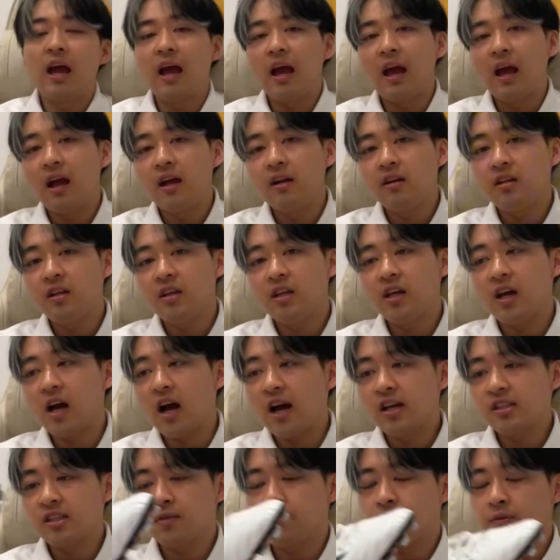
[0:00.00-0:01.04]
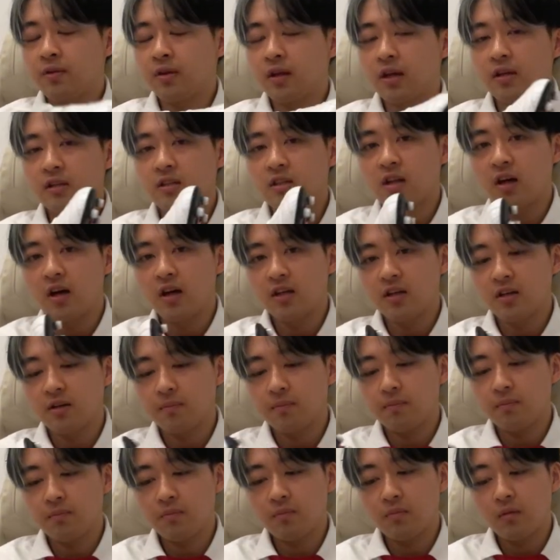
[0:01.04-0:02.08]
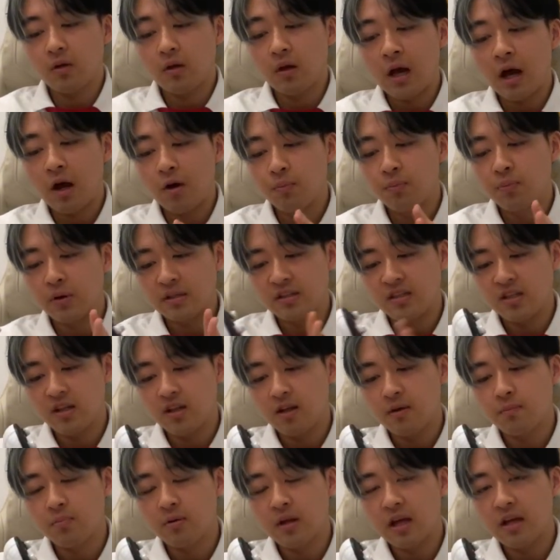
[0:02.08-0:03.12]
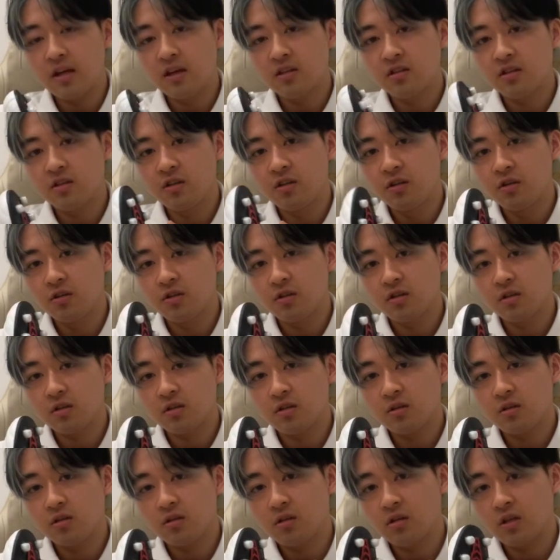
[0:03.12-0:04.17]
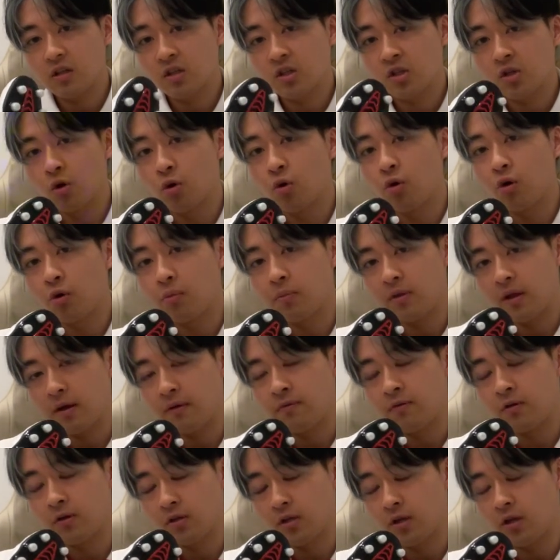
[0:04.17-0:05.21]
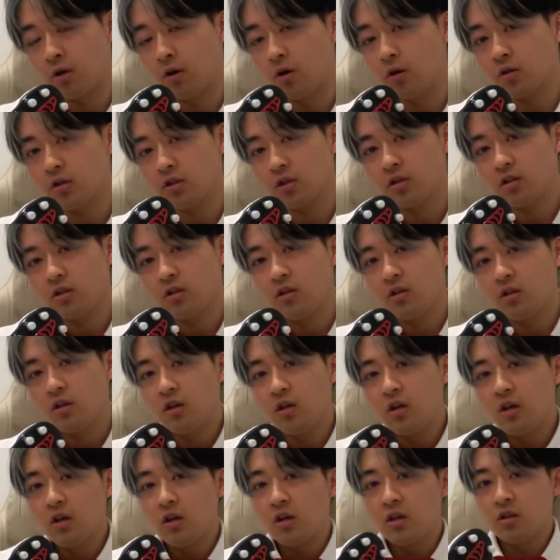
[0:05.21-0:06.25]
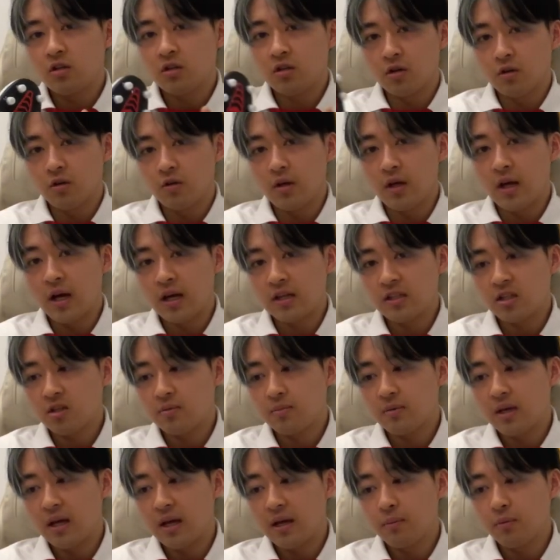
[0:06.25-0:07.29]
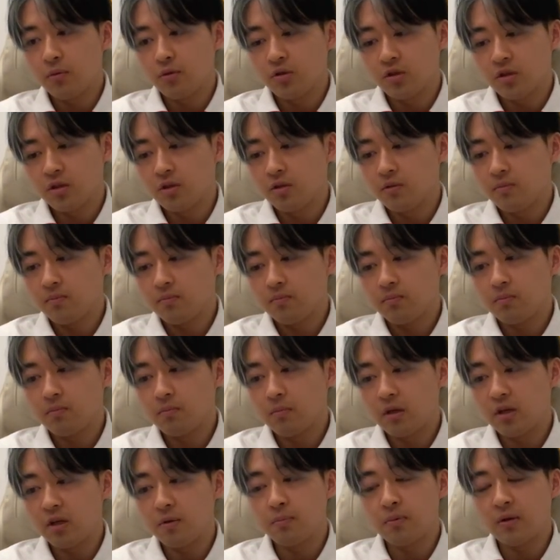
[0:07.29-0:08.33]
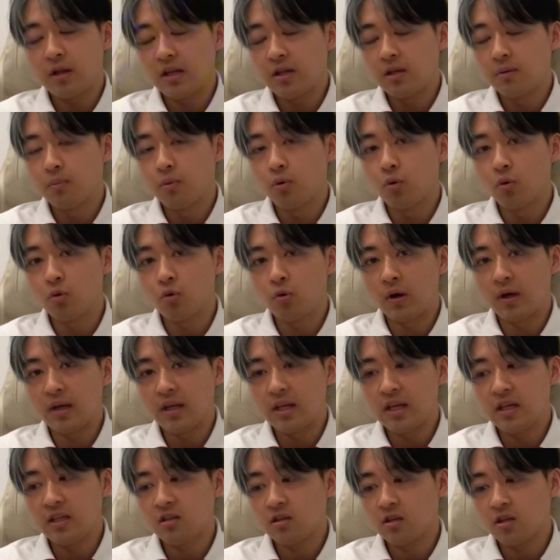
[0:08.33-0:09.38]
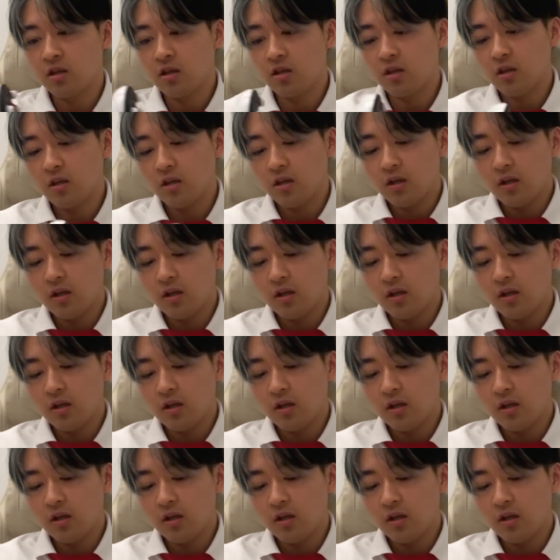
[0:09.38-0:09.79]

And he asked for things like how Brazilian players use the sole of their foot a lot. So it has to be able to manipulate the ball quite easily.